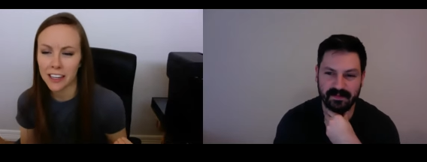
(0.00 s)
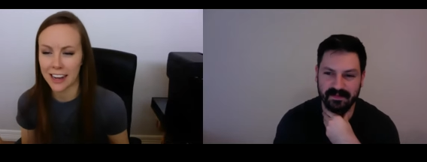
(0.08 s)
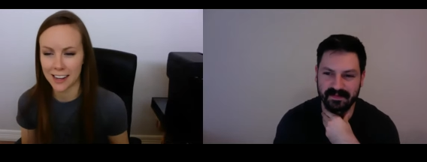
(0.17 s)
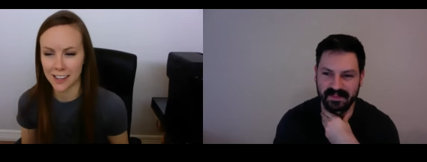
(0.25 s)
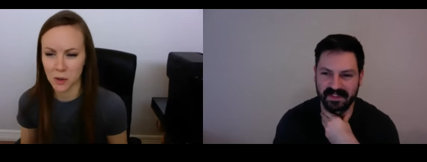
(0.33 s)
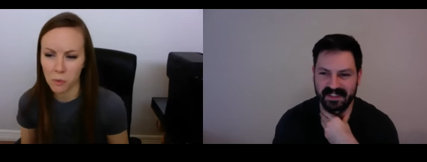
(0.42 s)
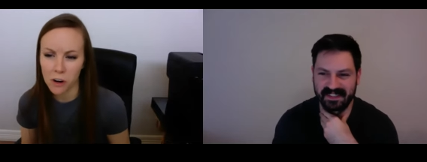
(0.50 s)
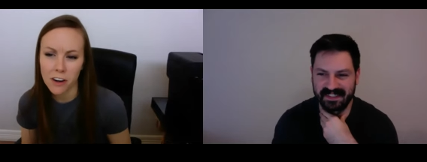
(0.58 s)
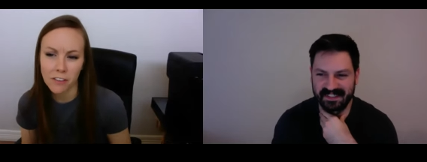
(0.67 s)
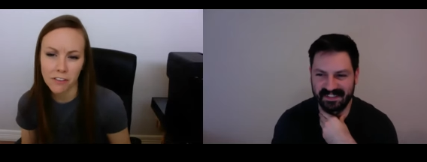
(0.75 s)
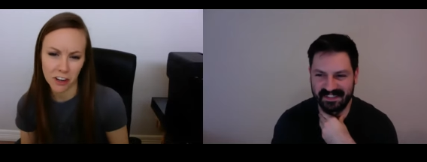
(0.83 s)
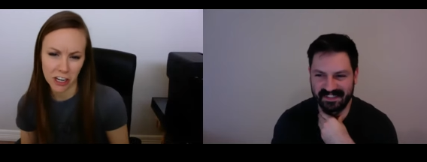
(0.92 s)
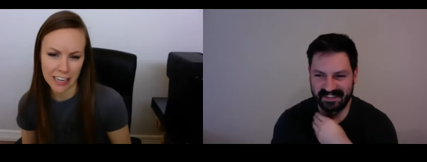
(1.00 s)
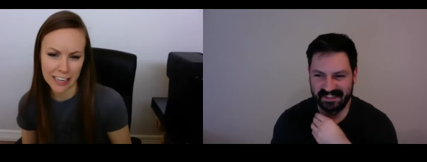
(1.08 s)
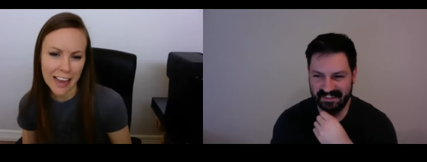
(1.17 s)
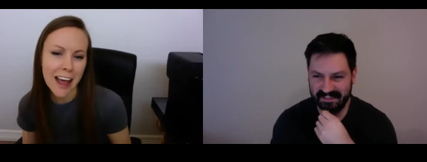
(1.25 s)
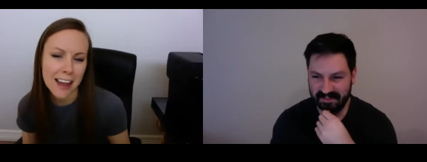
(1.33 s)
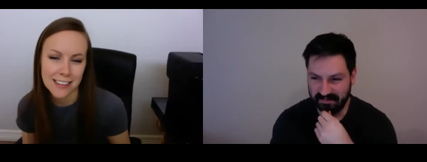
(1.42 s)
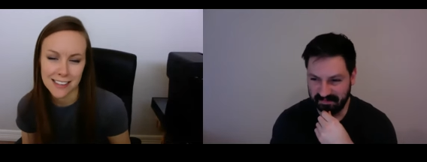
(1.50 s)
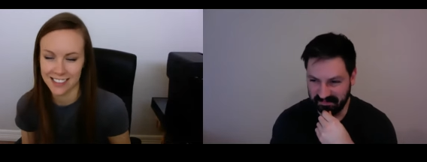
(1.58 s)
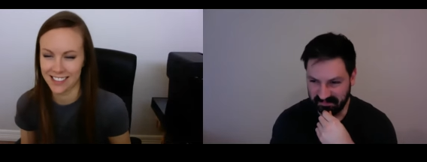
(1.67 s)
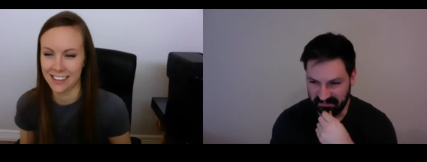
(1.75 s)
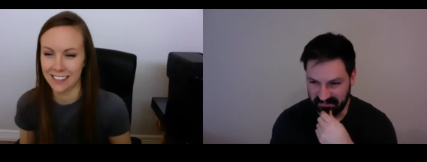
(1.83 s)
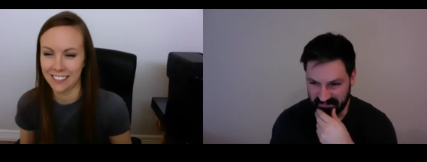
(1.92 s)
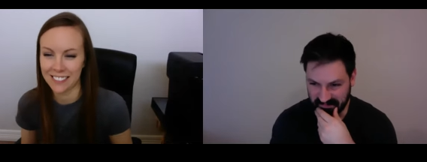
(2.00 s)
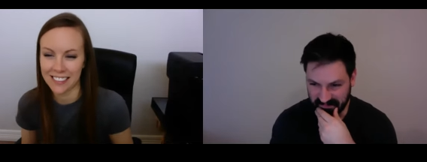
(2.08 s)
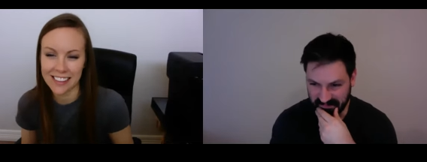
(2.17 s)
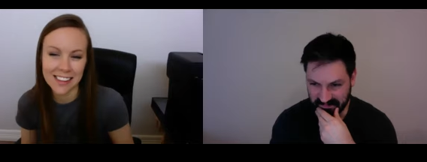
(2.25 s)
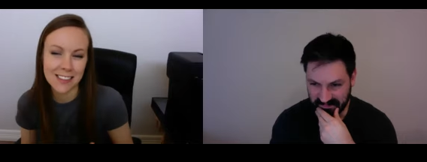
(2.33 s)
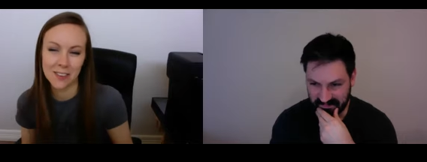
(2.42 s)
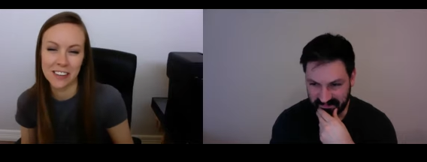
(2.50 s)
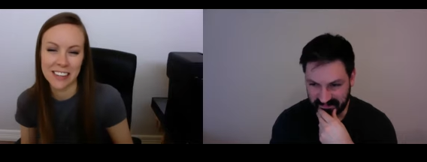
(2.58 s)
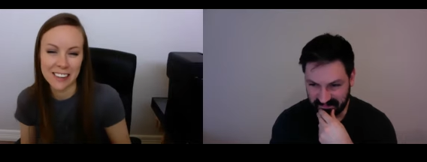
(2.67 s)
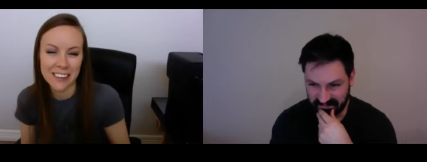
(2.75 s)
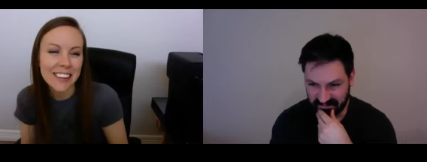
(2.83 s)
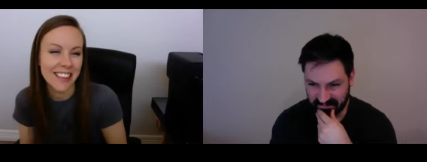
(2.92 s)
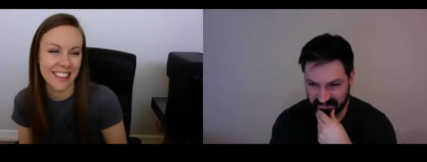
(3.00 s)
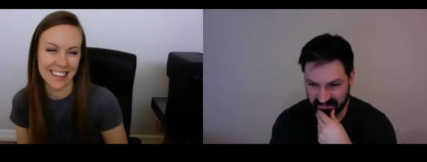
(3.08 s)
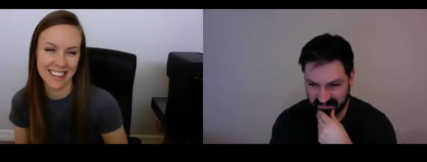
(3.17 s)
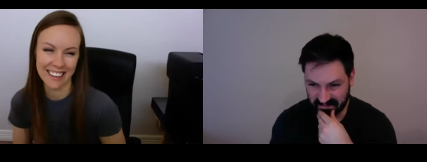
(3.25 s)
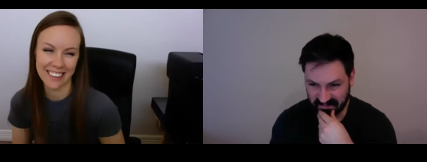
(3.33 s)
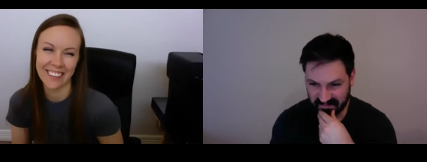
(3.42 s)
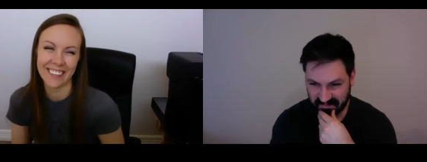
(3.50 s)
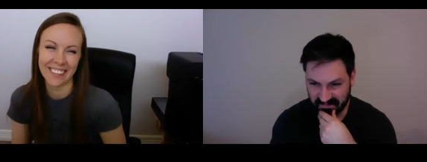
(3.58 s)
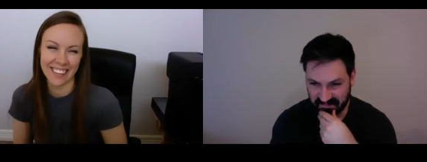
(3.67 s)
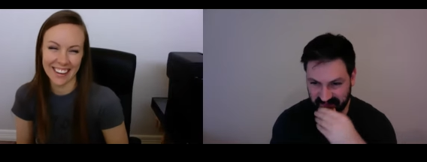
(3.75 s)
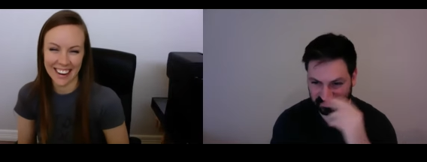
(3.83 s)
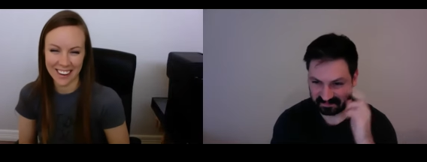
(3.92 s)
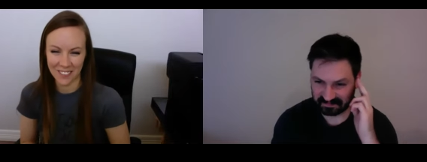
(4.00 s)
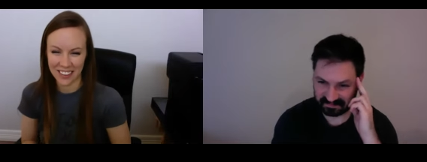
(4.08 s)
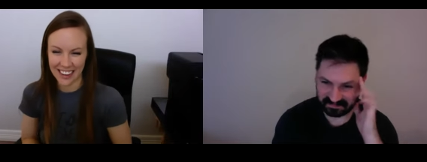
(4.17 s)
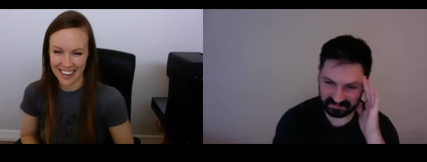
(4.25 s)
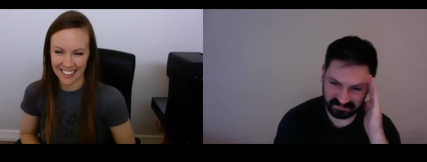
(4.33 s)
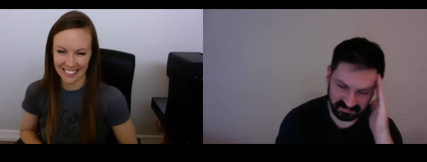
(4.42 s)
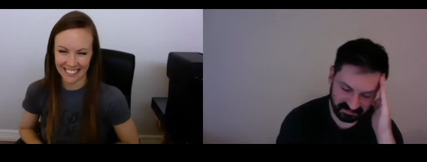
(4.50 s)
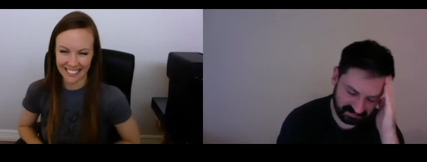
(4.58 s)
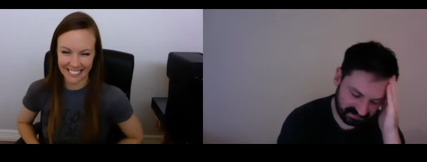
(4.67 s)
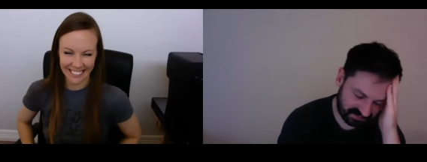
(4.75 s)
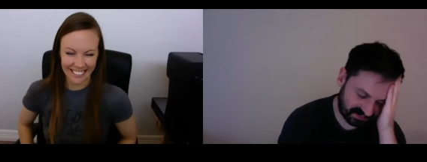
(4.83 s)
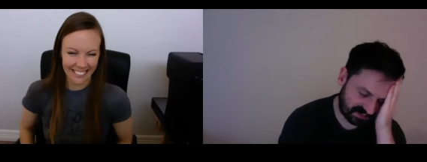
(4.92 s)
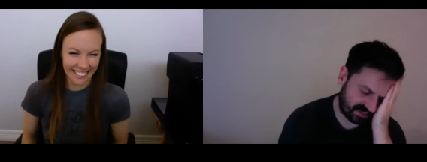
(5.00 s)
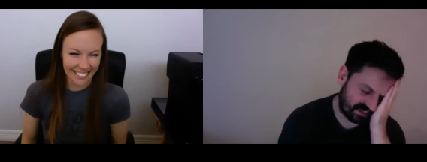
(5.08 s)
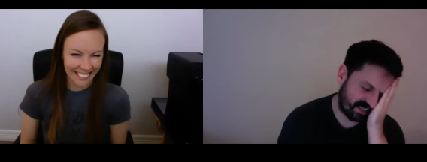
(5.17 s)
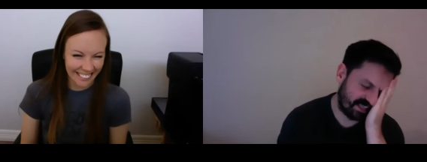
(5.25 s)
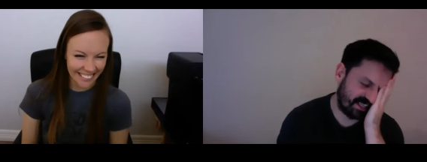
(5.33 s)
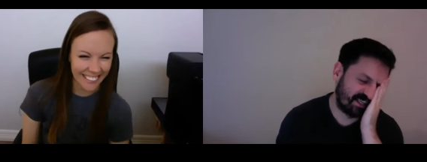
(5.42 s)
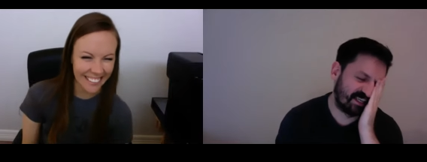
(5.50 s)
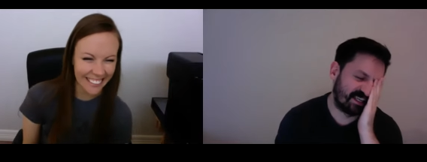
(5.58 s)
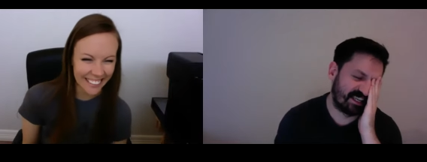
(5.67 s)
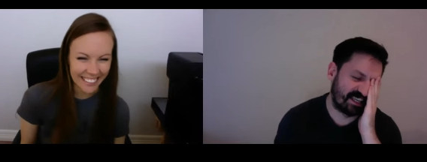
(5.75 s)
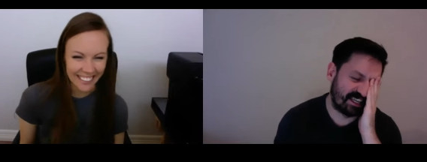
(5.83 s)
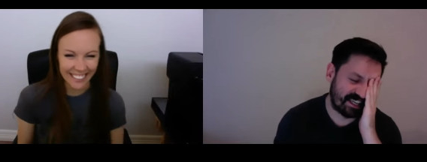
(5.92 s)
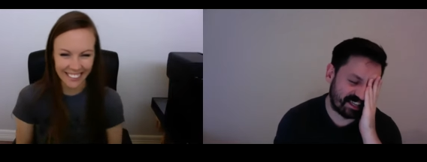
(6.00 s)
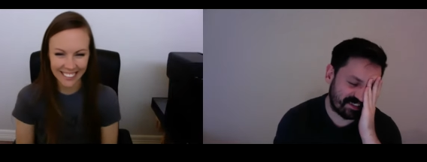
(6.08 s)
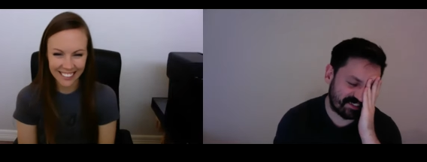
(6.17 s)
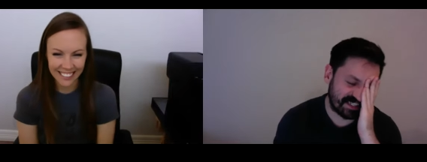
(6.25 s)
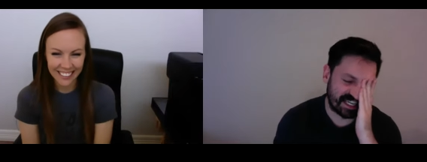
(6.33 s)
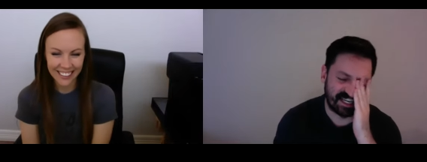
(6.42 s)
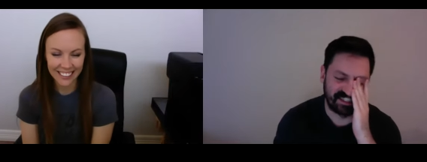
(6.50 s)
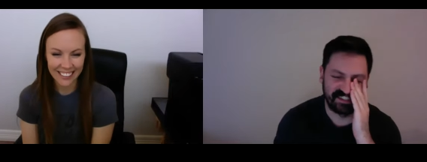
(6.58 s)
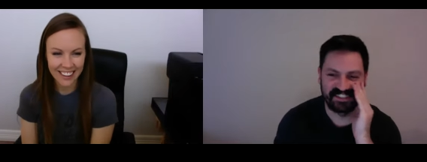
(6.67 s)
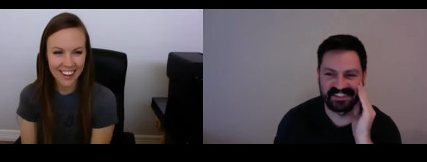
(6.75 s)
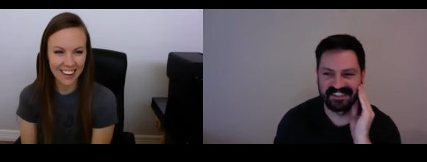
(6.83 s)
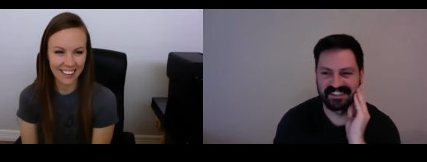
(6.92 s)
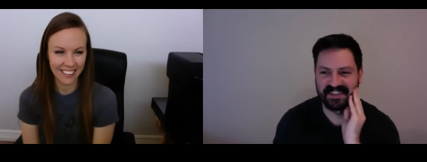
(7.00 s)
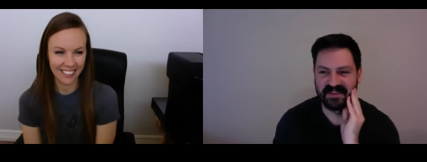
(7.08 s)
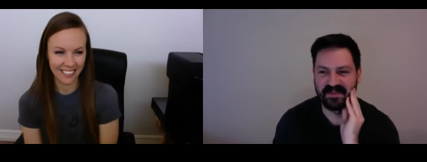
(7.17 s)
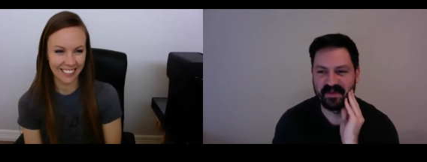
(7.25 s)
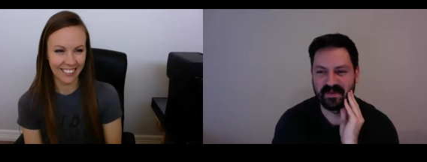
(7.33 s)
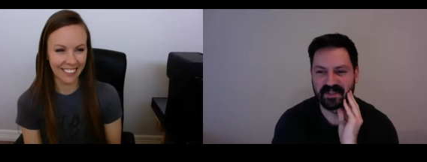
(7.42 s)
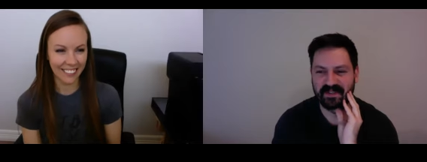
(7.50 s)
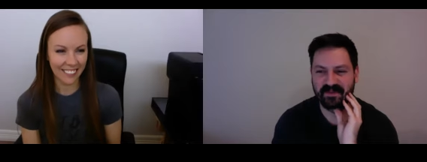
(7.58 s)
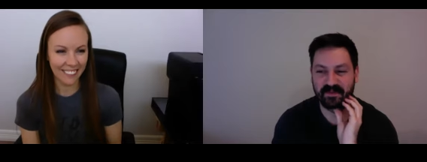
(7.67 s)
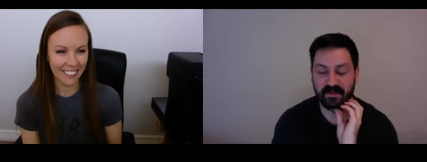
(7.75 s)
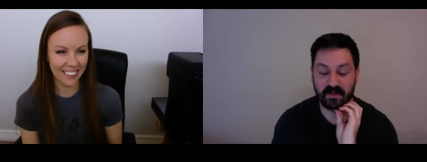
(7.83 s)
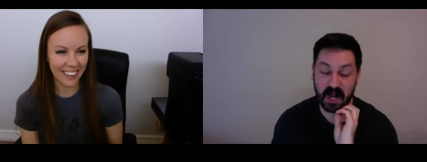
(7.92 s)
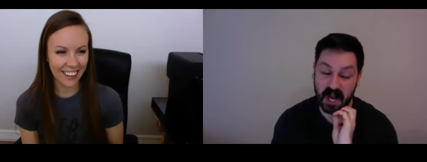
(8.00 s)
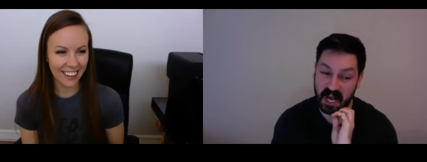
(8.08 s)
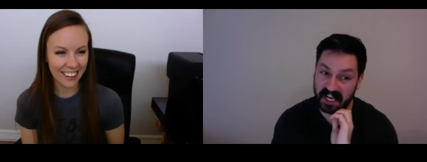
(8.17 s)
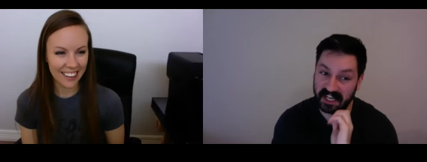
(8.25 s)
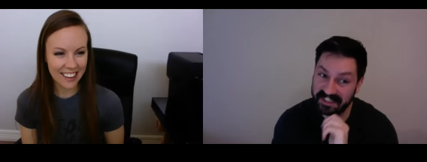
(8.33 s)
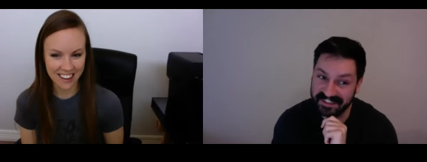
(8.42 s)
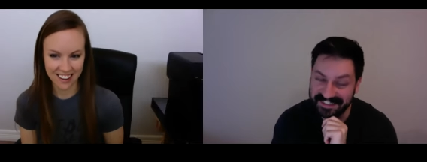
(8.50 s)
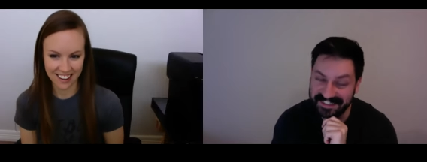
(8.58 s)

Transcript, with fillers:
Speaker 1: has a word for yes. So this will be a good thing to call the campaign.
Speaker 2: Oh my gosh. So we were wrong.